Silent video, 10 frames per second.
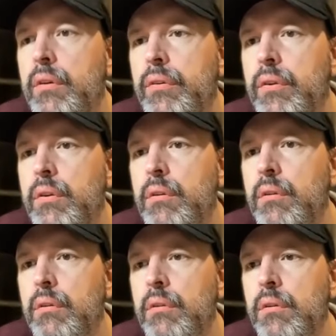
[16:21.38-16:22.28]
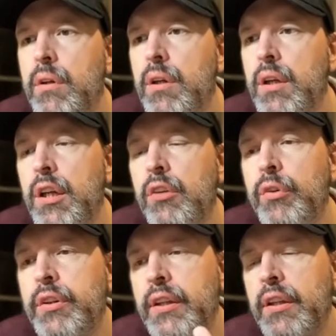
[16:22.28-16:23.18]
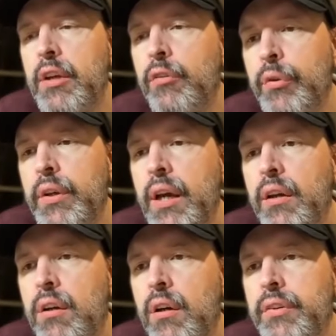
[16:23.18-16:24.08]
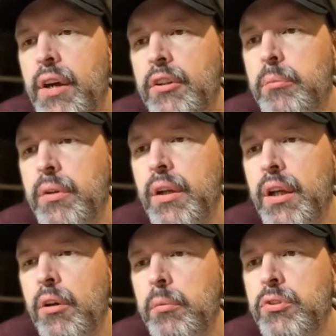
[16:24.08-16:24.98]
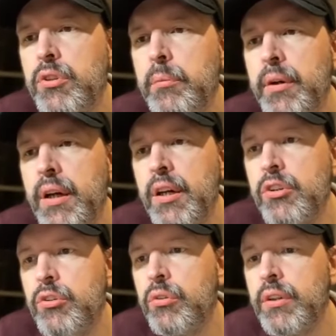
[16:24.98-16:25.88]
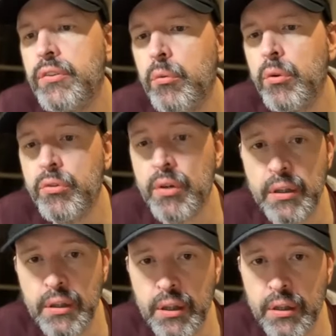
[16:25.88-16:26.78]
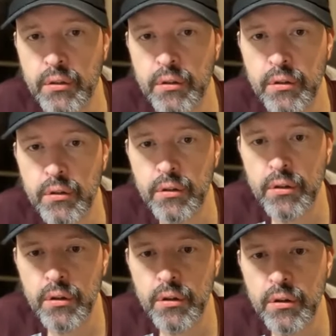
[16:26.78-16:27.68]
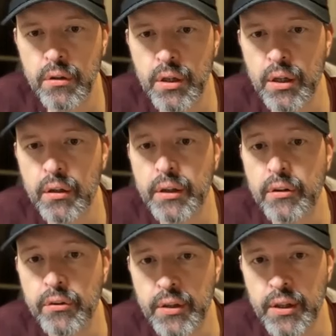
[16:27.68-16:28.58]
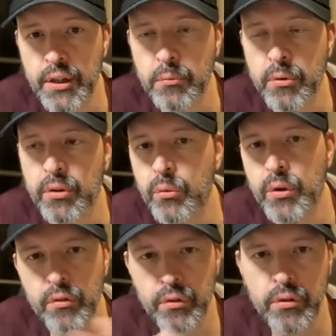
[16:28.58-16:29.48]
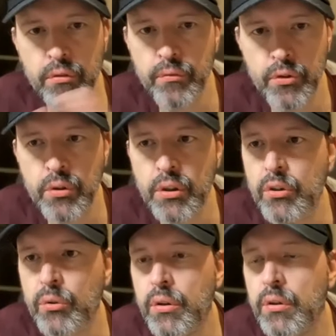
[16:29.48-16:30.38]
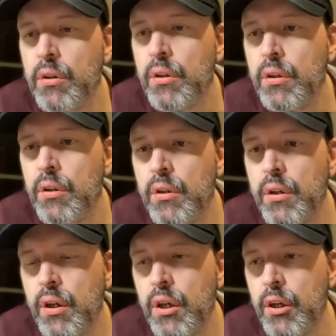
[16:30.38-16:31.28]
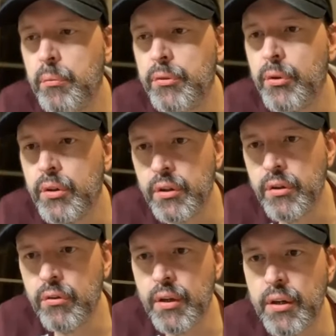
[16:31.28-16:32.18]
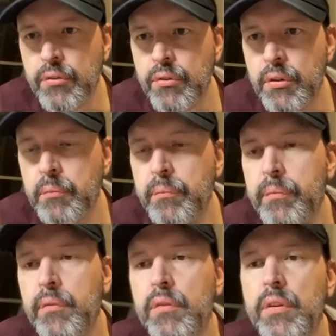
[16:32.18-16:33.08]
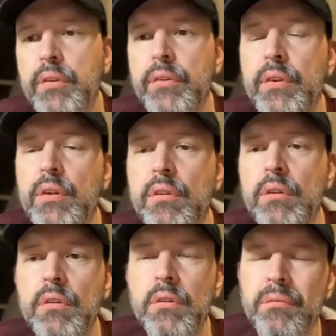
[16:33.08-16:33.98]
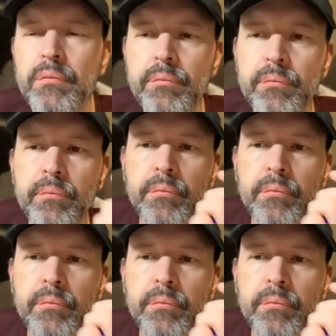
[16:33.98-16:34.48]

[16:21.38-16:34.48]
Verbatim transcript: Okay, let's see. And if we can't contact him today, I'll put you on my IOU list and we'll try again at a later time, okay, whenever you can do it, during another live stream. Let's see here.